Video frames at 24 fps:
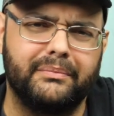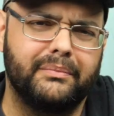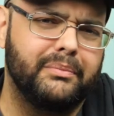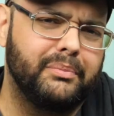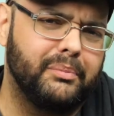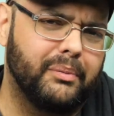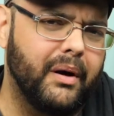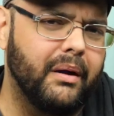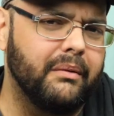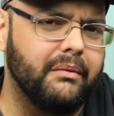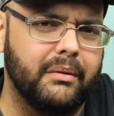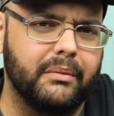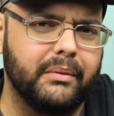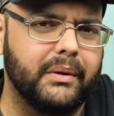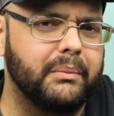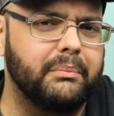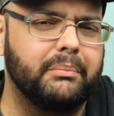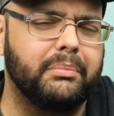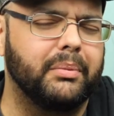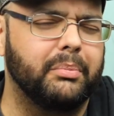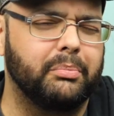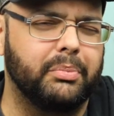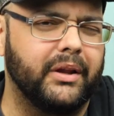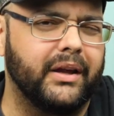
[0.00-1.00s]
probably
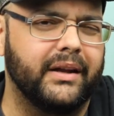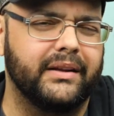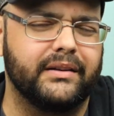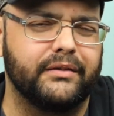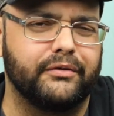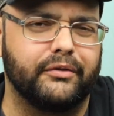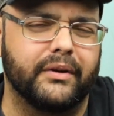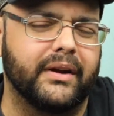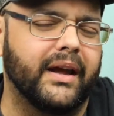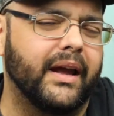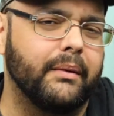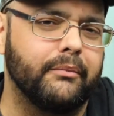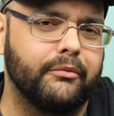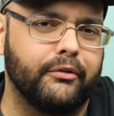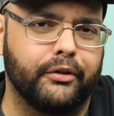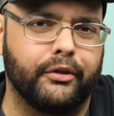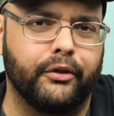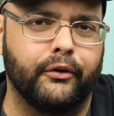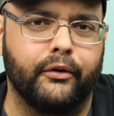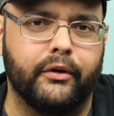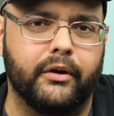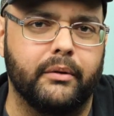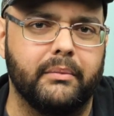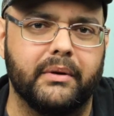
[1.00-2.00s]
play a different game for
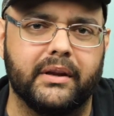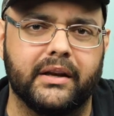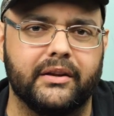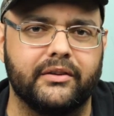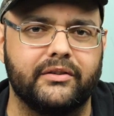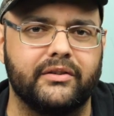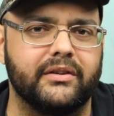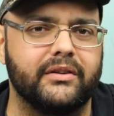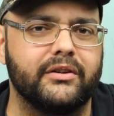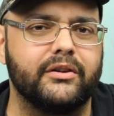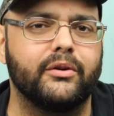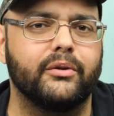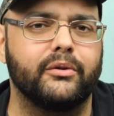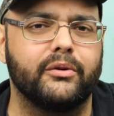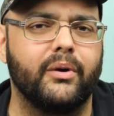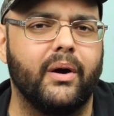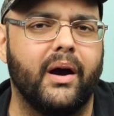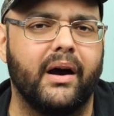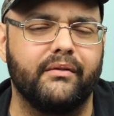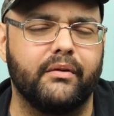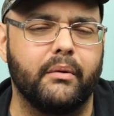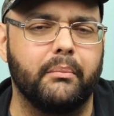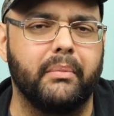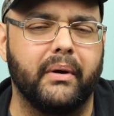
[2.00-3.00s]
30 minutes, and you'll
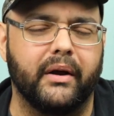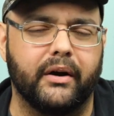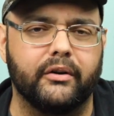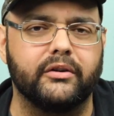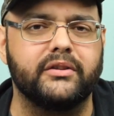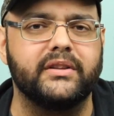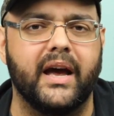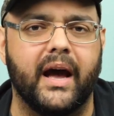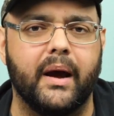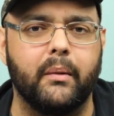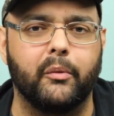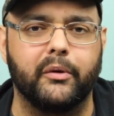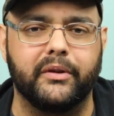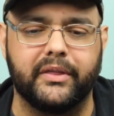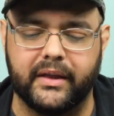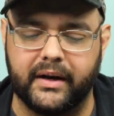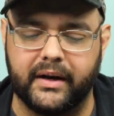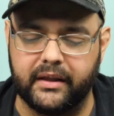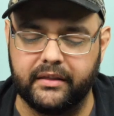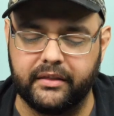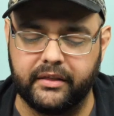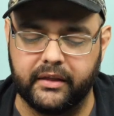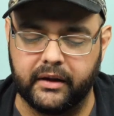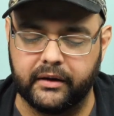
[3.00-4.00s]
have a better time with
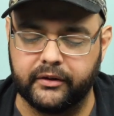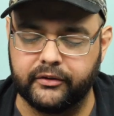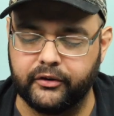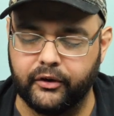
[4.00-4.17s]
think.